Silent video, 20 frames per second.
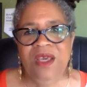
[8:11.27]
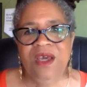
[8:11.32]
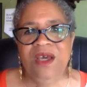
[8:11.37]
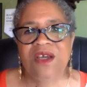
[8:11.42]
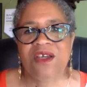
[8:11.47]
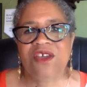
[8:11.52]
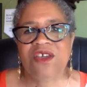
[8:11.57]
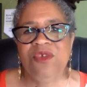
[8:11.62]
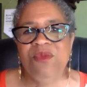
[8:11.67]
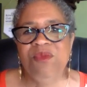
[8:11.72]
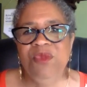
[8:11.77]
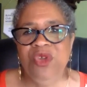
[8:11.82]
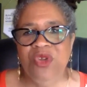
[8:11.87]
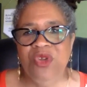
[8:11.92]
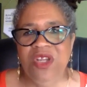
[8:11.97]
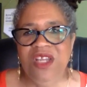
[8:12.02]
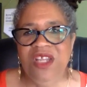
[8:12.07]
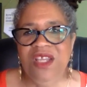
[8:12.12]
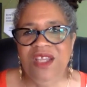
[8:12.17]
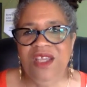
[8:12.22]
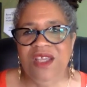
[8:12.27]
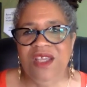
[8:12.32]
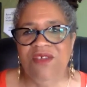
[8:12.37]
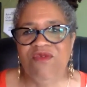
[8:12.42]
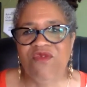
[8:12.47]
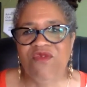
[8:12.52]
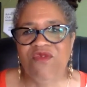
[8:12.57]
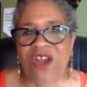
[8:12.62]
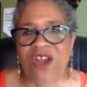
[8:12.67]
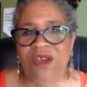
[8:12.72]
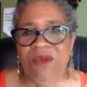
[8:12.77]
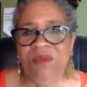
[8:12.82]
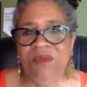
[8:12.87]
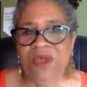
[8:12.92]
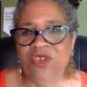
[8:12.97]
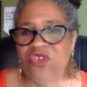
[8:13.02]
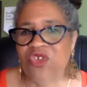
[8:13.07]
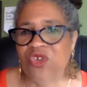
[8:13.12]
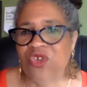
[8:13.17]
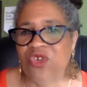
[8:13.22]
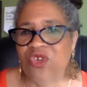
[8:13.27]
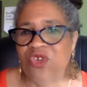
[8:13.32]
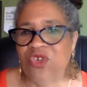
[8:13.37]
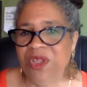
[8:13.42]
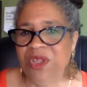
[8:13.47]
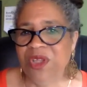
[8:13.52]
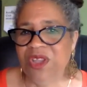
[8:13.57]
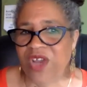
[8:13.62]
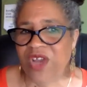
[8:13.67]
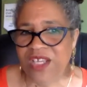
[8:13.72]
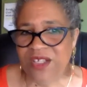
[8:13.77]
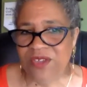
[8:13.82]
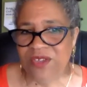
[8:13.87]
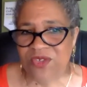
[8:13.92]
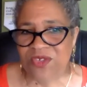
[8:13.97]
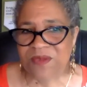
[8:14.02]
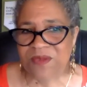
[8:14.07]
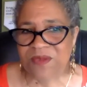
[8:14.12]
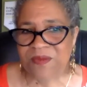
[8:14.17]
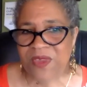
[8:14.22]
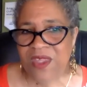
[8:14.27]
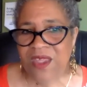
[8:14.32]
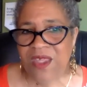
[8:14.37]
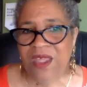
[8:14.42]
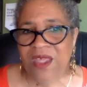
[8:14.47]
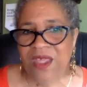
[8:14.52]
a community environmental bill of rights